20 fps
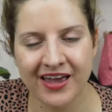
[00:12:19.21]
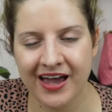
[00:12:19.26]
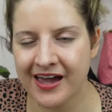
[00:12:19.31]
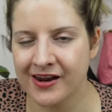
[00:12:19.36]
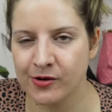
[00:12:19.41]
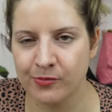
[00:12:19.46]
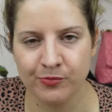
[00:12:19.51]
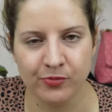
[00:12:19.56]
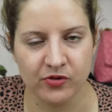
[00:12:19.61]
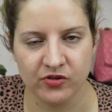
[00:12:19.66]
I
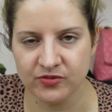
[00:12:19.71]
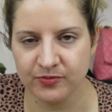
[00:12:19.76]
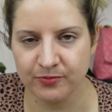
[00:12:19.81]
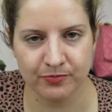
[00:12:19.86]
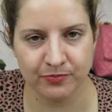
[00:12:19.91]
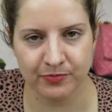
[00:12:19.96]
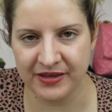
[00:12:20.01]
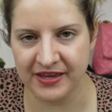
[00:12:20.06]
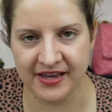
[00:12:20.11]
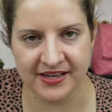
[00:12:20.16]
don't
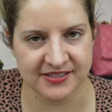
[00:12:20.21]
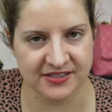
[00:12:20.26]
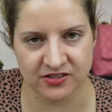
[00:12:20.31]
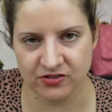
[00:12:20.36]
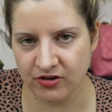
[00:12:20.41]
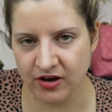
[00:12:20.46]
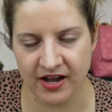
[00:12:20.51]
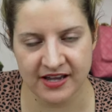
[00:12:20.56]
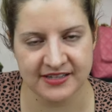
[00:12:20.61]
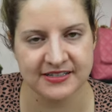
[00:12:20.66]
BS
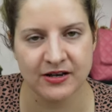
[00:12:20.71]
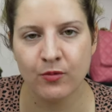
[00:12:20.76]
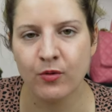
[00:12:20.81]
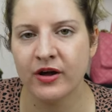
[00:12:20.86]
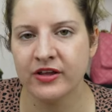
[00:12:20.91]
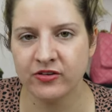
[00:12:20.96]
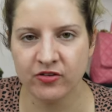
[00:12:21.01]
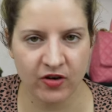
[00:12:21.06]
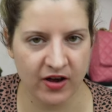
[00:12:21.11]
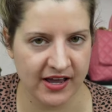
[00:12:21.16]
you guys. I
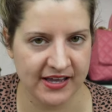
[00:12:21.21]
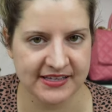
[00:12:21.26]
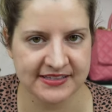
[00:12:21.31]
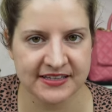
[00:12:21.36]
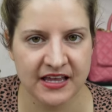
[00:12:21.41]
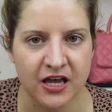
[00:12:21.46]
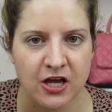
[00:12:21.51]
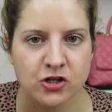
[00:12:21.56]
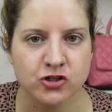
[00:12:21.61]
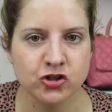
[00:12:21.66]
want you
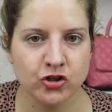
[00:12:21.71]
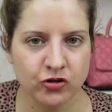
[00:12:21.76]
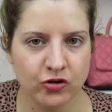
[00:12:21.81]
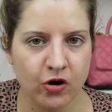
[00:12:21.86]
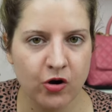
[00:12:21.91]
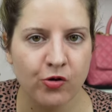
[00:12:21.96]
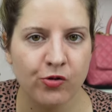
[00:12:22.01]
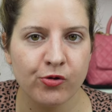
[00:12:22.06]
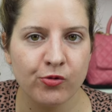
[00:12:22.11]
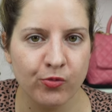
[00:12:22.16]
guys to
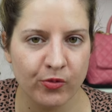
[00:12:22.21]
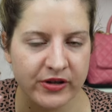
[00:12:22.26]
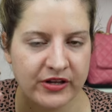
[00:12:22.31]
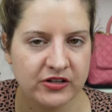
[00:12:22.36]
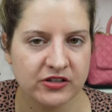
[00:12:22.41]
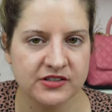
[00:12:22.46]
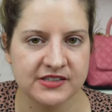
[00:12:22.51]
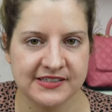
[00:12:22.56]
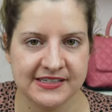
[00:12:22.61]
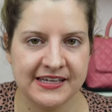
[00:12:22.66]
know the
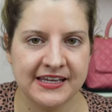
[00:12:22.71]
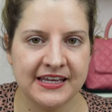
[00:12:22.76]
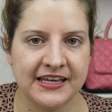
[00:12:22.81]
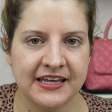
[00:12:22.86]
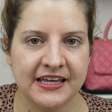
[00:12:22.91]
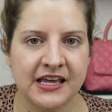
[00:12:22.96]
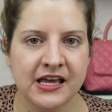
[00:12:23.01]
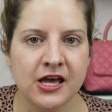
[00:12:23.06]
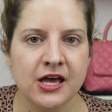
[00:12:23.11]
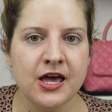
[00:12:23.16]
real
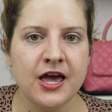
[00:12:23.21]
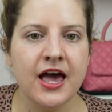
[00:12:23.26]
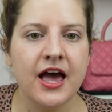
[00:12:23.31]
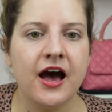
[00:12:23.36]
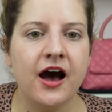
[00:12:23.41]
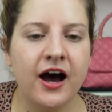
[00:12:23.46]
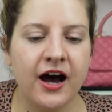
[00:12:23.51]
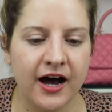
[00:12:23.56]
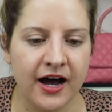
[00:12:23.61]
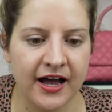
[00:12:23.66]
tea,
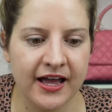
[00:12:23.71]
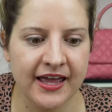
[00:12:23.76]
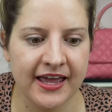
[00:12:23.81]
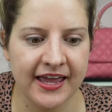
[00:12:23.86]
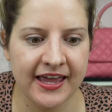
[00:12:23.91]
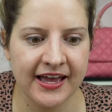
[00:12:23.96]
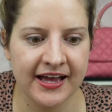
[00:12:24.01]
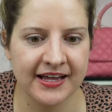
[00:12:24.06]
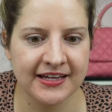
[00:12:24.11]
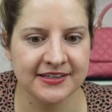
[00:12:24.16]

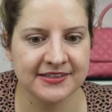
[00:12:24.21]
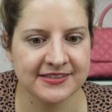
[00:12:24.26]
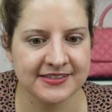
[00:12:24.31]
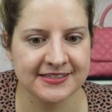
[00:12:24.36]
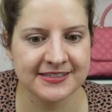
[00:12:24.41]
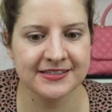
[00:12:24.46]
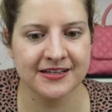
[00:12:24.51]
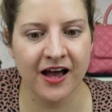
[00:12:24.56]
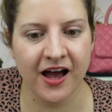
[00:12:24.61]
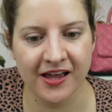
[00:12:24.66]
and
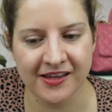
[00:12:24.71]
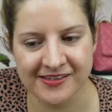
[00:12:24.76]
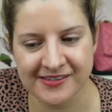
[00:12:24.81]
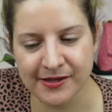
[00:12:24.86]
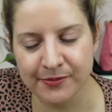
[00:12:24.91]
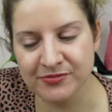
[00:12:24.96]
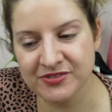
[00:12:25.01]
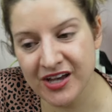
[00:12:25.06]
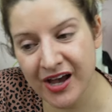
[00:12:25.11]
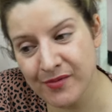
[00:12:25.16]
I
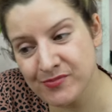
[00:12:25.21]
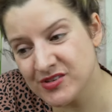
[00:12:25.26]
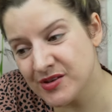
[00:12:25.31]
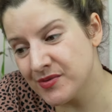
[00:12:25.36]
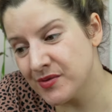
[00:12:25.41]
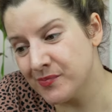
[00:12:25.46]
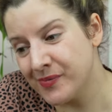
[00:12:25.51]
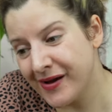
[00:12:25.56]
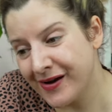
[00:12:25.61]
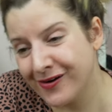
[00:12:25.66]
sometimes
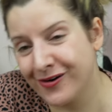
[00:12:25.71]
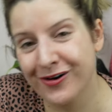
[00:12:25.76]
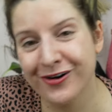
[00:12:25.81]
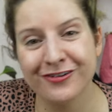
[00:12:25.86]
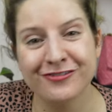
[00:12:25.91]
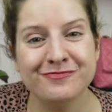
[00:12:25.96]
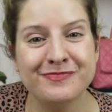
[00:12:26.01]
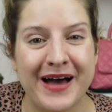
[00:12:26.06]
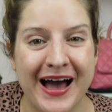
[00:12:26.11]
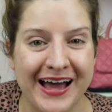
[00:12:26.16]
I'm the bearer
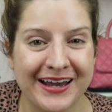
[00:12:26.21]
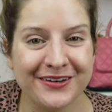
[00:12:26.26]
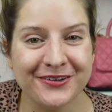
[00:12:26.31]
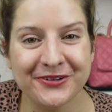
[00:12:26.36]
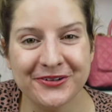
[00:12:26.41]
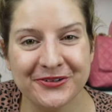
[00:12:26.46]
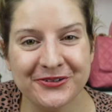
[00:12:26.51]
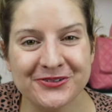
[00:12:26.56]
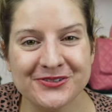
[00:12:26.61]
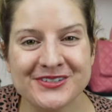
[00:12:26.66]
of bad
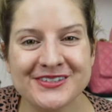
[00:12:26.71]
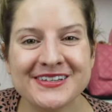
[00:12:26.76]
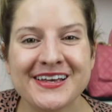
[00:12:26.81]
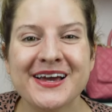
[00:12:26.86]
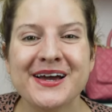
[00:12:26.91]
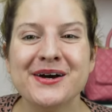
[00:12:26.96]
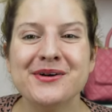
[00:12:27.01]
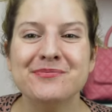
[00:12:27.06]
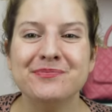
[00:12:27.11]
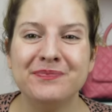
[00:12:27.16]
news,
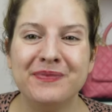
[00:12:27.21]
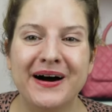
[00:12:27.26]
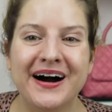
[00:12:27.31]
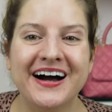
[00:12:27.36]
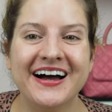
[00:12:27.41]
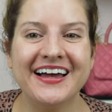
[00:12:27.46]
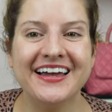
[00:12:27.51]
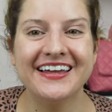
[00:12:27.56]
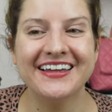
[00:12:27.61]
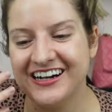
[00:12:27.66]

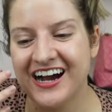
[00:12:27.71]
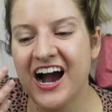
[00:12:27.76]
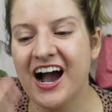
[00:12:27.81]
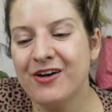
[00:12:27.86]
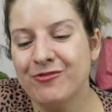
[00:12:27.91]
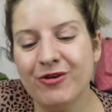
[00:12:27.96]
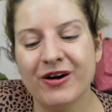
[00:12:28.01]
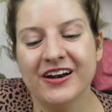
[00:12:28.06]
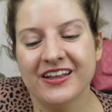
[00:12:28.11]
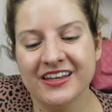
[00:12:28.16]
but
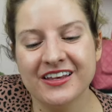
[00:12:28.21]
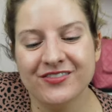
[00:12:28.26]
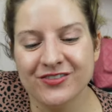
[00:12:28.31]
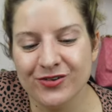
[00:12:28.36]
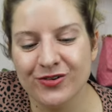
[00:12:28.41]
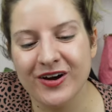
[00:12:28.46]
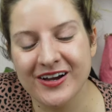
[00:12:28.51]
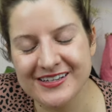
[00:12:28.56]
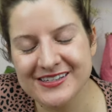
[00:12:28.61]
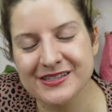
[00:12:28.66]
I want to give
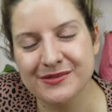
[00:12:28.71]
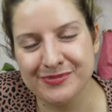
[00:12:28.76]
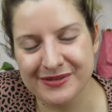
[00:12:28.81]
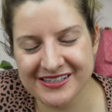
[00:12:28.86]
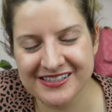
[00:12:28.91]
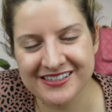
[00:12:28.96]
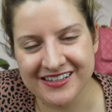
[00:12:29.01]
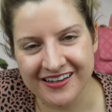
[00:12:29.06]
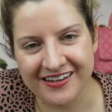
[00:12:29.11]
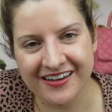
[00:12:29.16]
you guys the
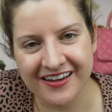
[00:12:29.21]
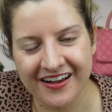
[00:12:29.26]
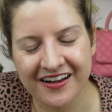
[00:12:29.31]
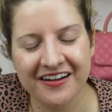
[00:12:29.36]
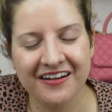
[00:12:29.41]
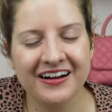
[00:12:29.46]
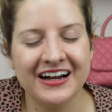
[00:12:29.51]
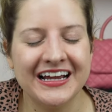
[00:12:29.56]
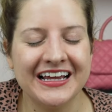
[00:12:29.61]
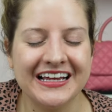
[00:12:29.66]
best
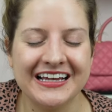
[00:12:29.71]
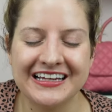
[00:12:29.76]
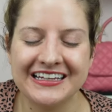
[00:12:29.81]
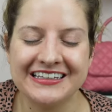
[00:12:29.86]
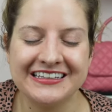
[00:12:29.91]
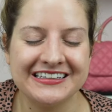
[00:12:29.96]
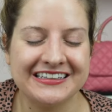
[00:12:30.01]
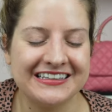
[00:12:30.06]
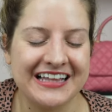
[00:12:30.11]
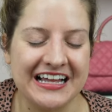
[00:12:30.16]
skincare, and